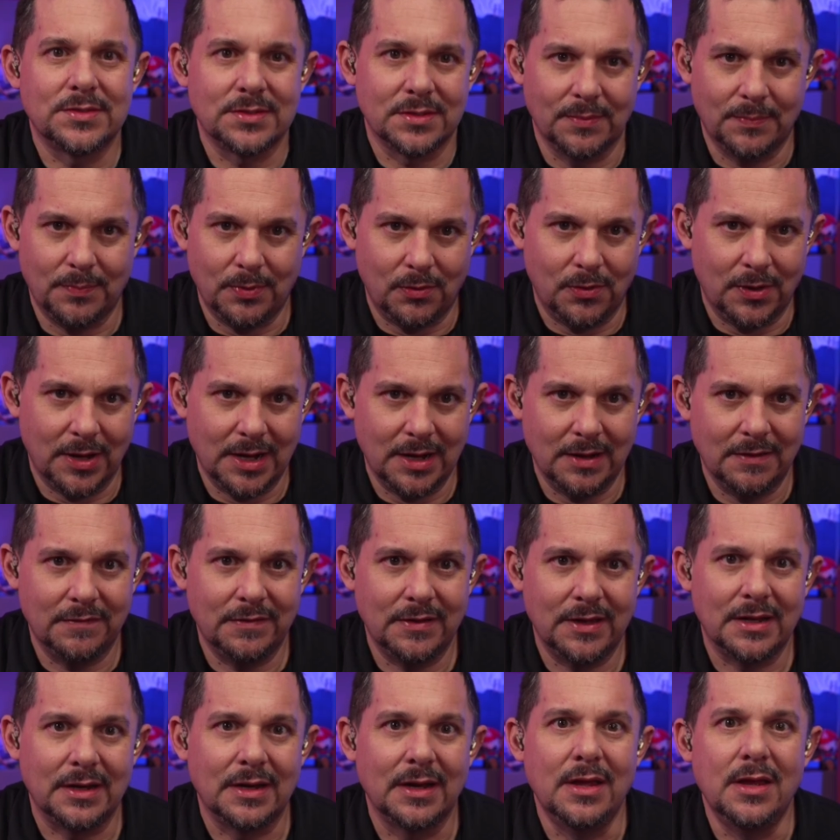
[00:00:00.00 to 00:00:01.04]
the point of
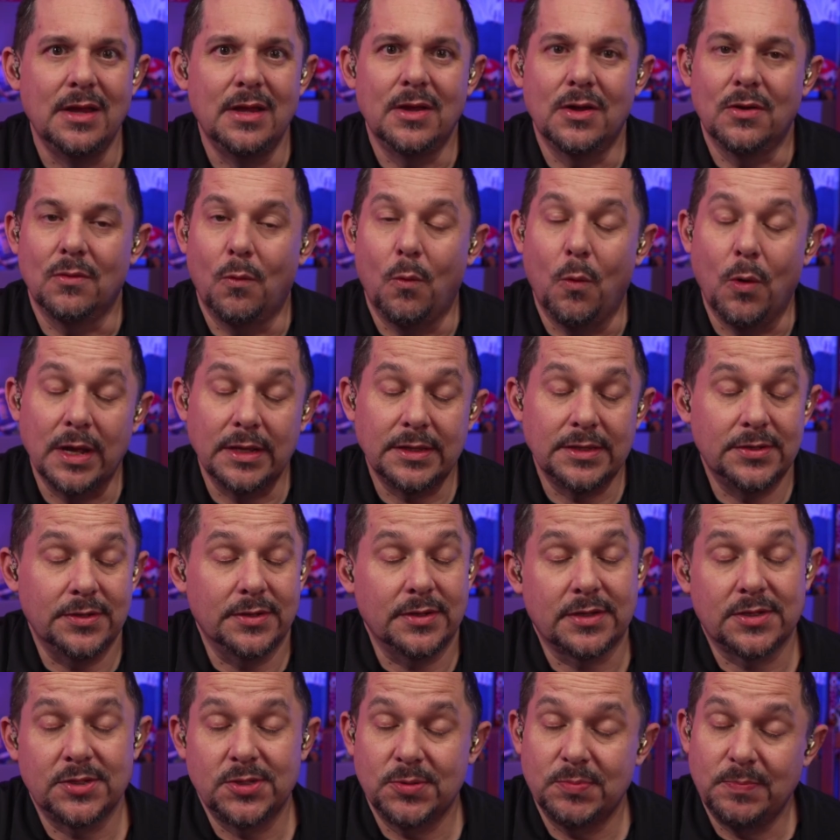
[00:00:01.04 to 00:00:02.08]
it? What to
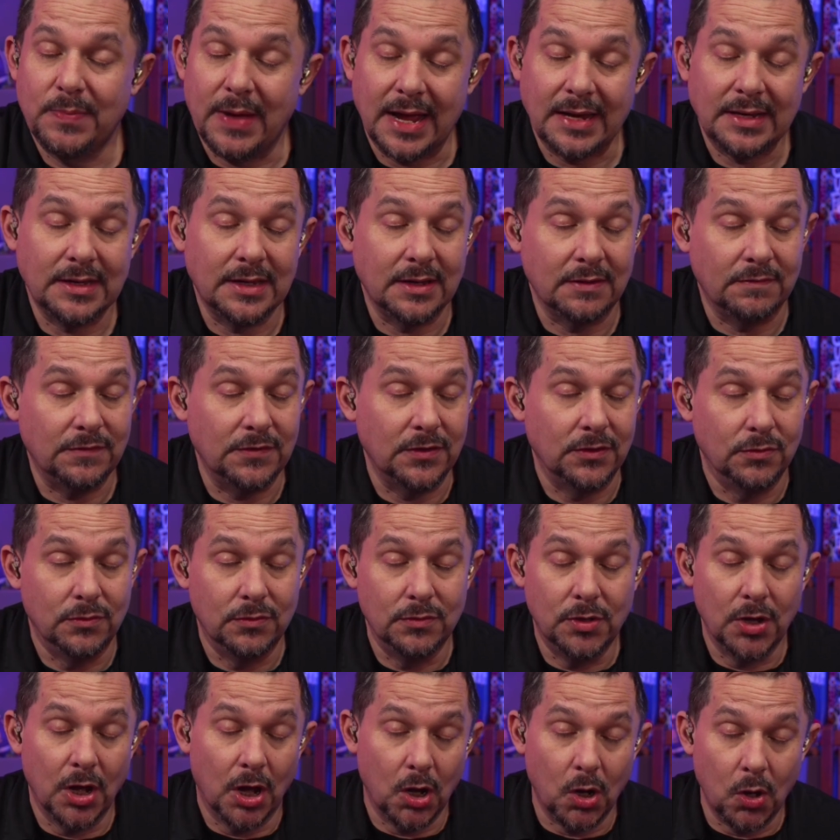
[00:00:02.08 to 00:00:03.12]
expect yeah. if you
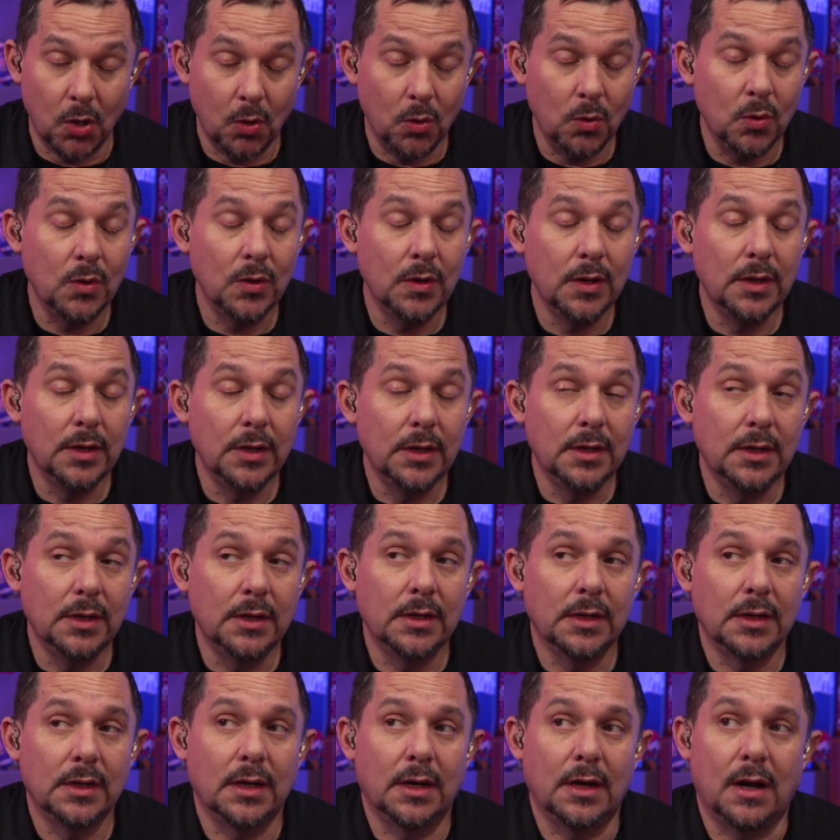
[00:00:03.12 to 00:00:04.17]
go?
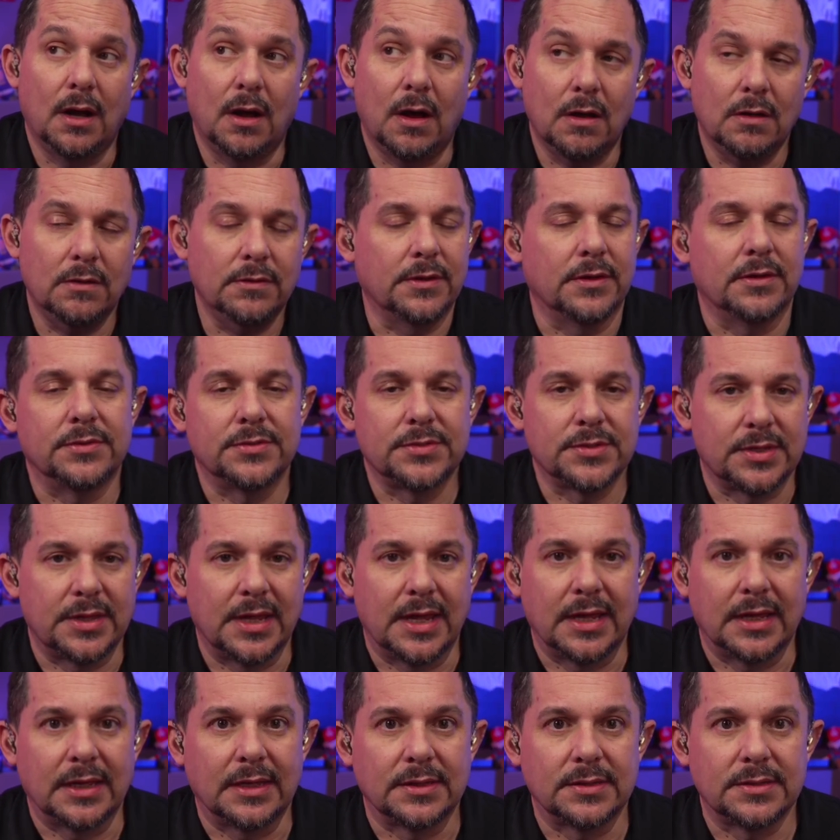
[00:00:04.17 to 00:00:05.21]
All those
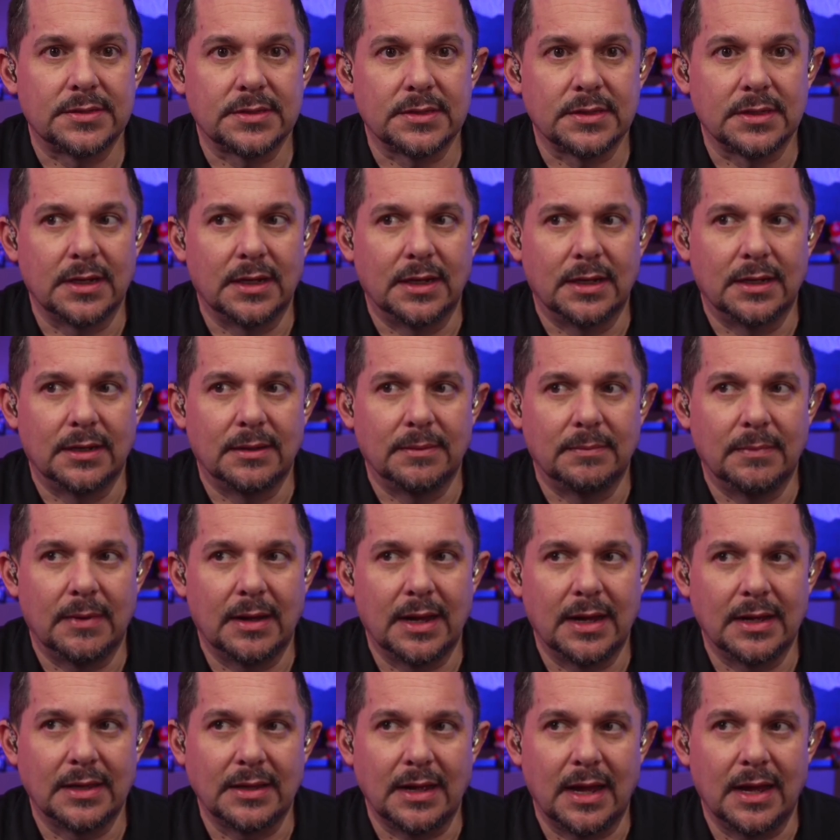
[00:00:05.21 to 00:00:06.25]
things.
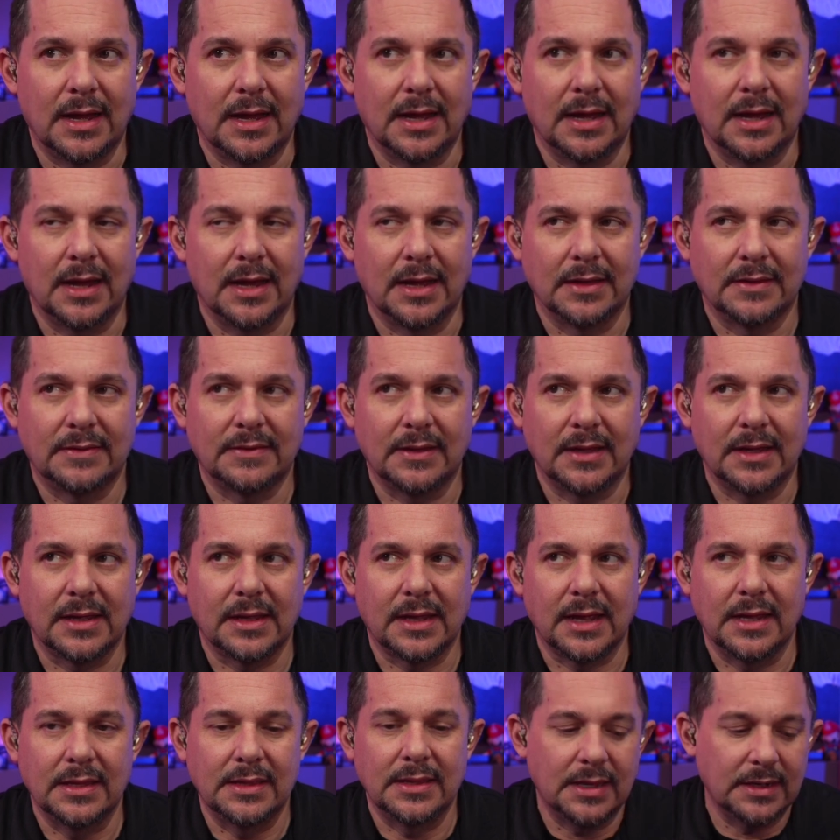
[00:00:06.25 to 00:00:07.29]
I think,
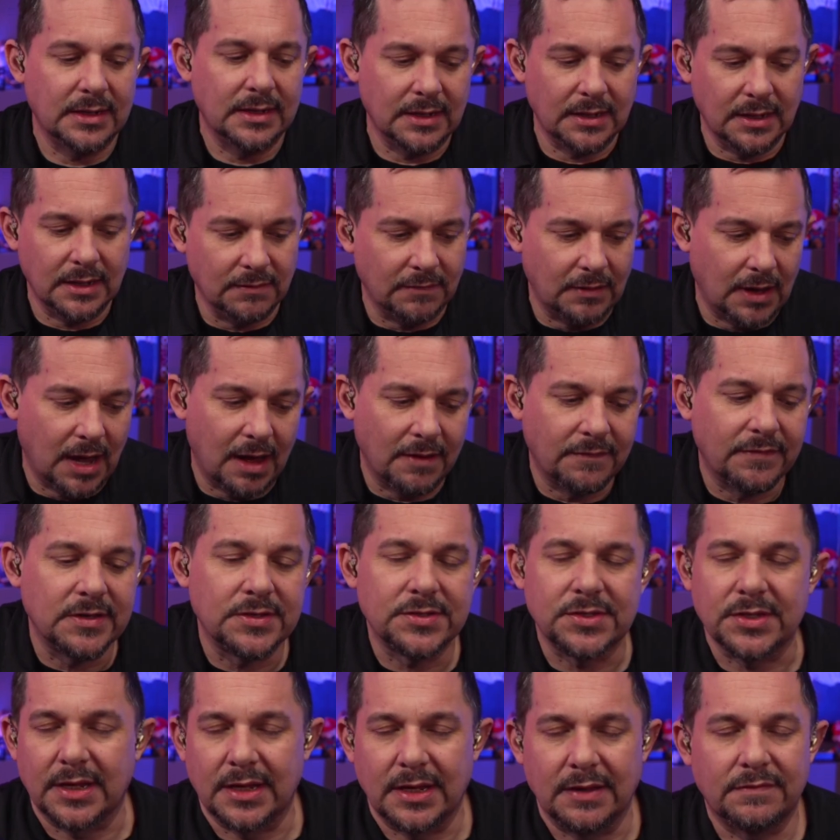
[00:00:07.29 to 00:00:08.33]
and then
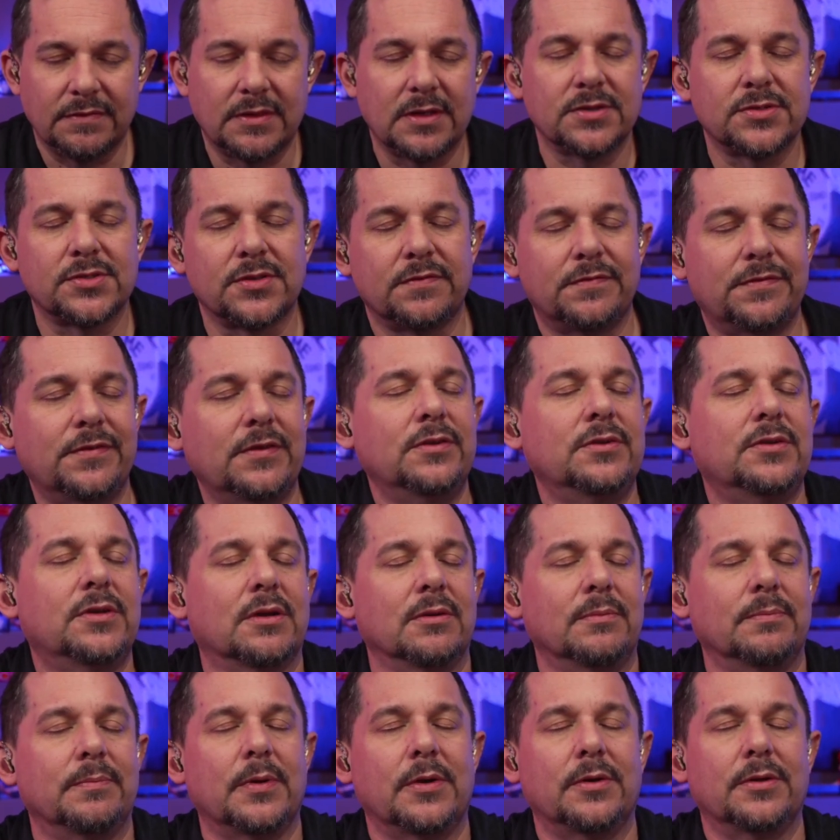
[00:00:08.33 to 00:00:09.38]
obviously if there's a food
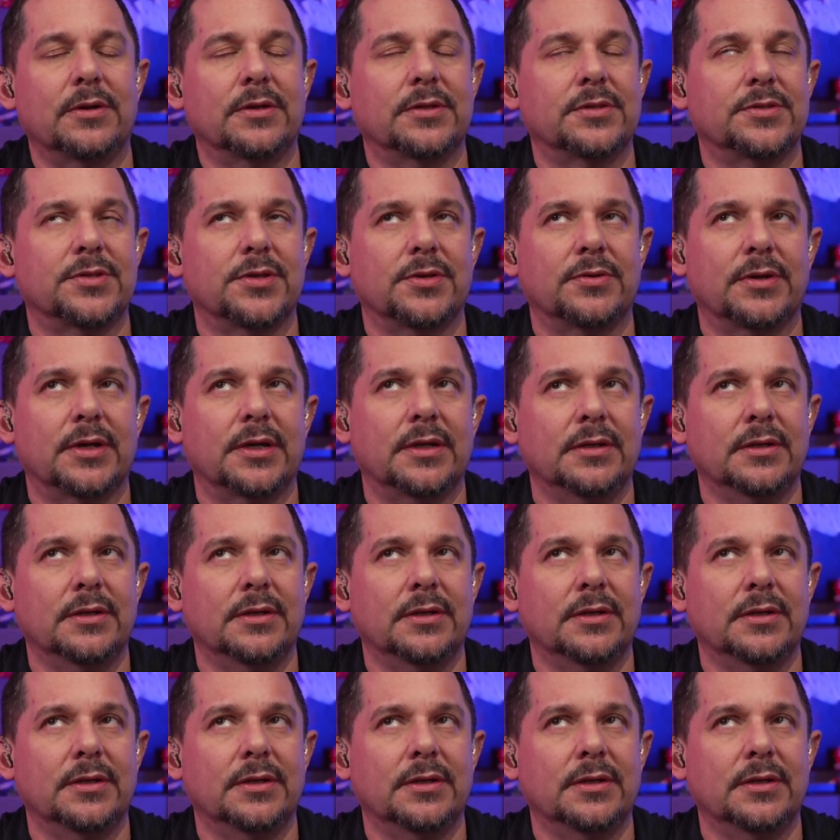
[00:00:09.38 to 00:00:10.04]
component to it,